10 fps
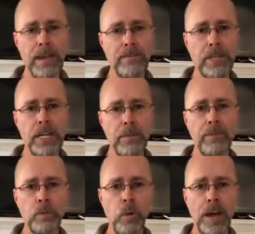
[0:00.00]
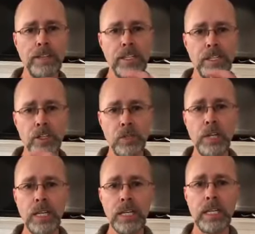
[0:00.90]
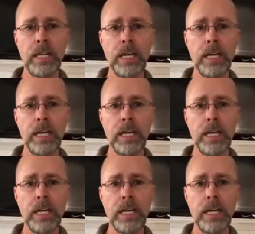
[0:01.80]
every cup of wine that a drink